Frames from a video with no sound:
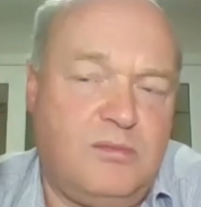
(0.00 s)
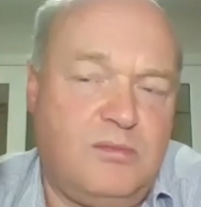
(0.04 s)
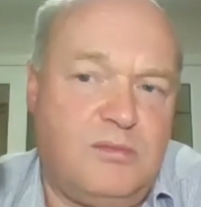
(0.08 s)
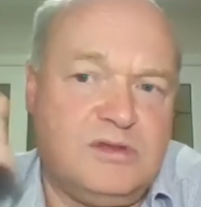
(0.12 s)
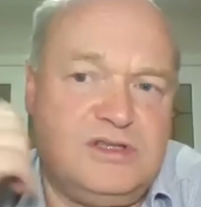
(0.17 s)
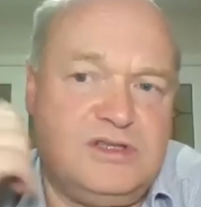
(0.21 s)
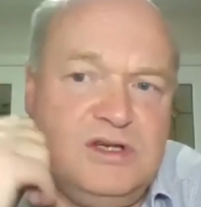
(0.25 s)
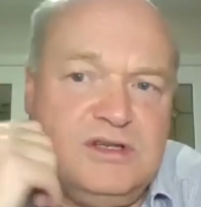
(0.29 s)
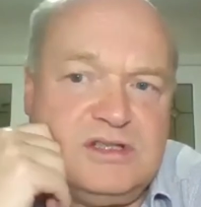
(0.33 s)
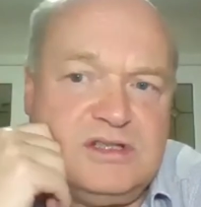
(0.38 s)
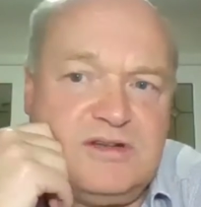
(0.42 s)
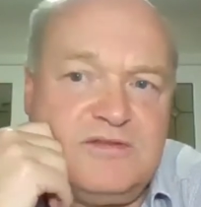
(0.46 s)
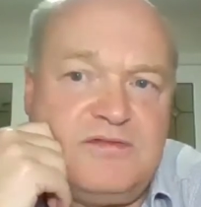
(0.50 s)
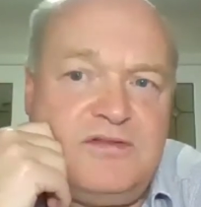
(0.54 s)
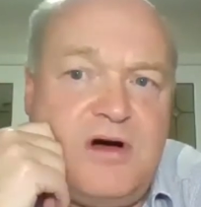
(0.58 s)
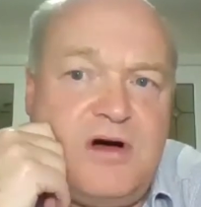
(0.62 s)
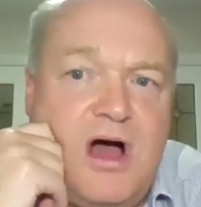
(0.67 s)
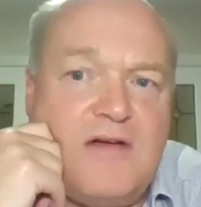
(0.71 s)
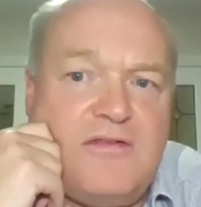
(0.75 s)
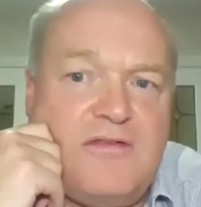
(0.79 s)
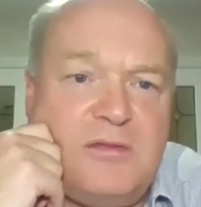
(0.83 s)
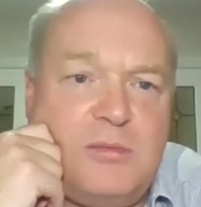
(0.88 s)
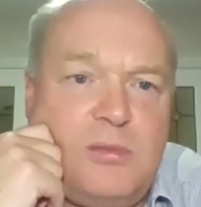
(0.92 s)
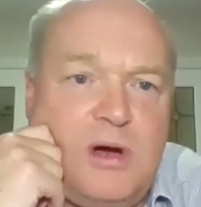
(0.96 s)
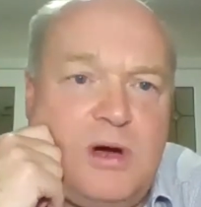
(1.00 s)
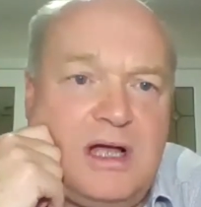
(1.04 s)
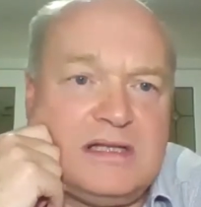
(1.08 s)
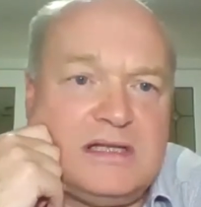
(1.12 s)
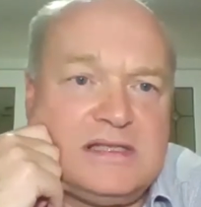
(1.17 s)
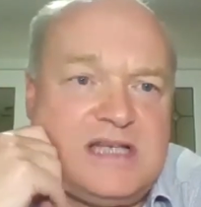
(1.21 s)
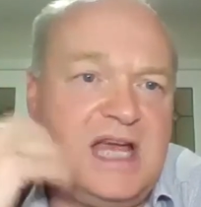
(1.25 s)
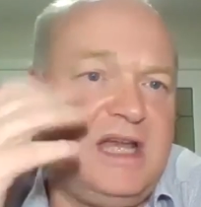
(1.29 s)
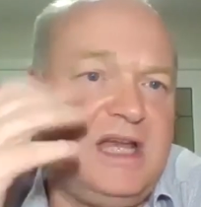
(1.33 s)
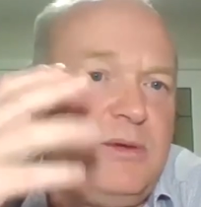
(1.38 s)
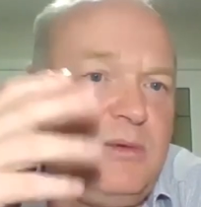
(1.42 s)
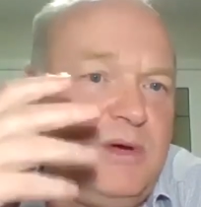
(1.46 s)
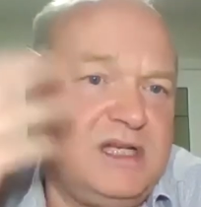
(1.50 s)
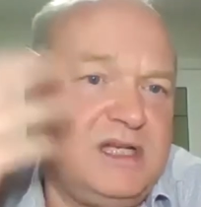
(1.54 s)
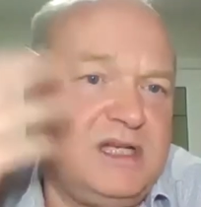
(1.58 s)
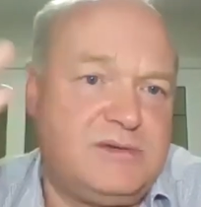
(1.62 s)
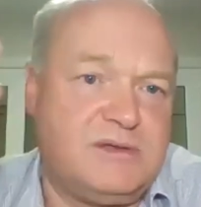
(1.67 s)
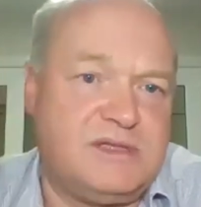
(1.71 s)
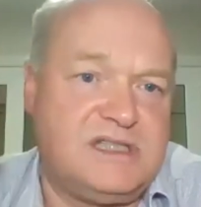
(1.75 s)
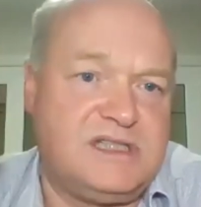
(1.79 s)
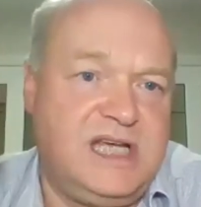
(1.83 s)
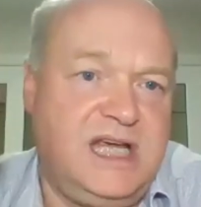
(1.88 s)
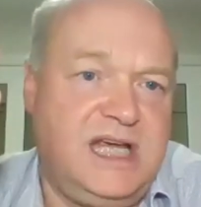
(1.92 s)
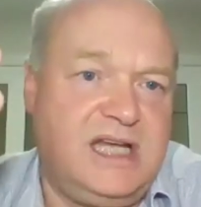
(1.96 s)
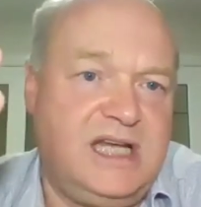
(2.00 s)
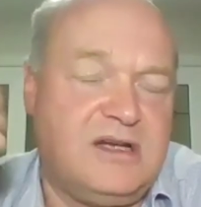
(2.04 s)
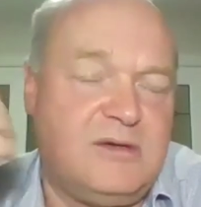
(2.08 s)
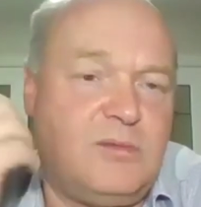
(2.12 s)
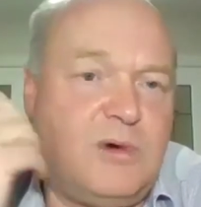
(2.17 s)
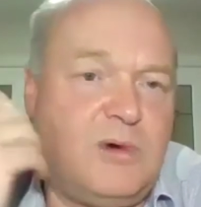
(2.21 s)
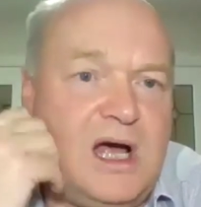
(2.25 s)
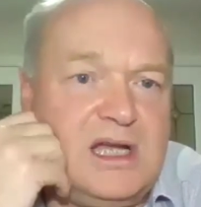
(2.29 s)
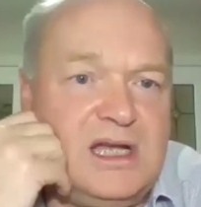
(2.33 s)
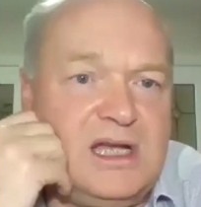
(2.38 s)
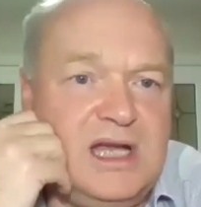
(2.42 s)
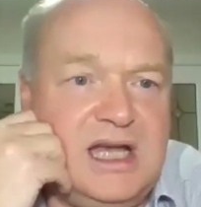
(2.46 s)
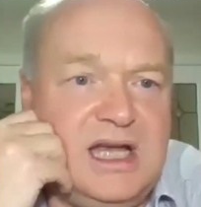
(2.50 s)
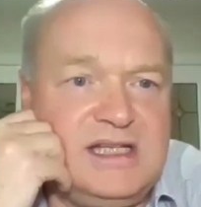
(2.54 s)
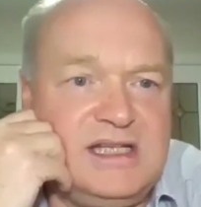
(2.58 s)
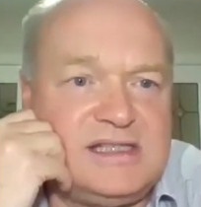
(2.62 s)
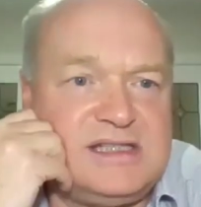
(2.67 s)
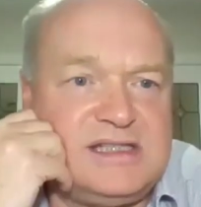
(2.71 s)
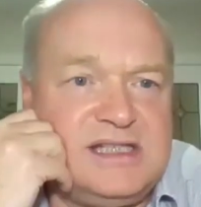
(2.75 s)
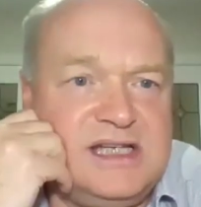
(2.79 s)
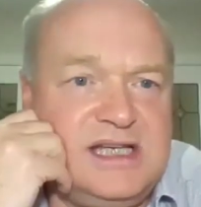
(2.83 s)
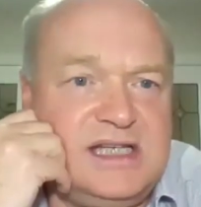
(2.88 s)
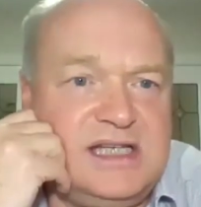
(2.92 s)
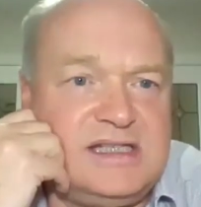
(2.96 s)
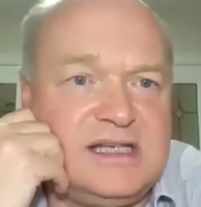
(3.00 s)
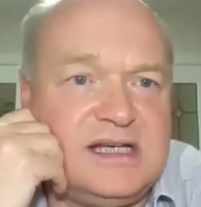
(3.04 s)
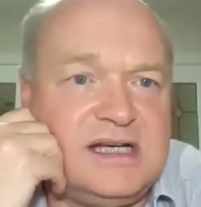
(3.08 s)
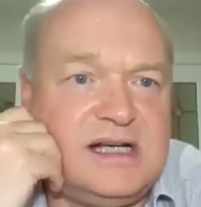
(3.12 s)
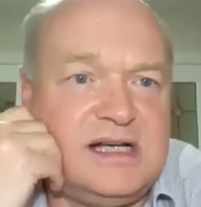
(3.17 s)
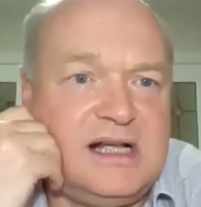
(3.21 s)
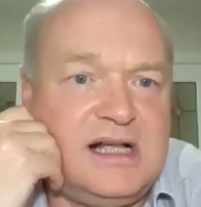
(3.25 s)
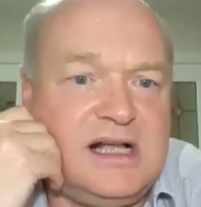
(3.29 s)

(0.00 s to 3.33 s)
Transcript: was using 5 in 1s, and he went to a 10 in 1, and he said